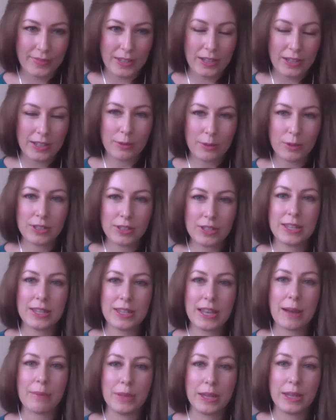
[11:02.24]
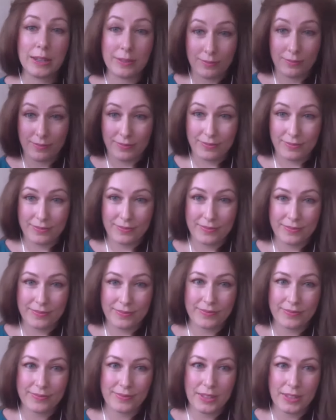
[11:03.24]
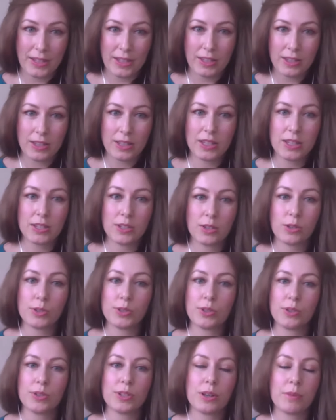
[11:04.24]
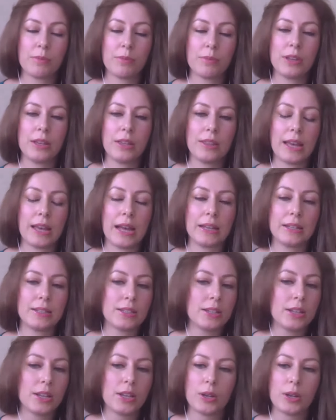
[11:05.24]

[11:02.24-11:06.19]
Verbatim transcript: Now, what does that mean? This is also something that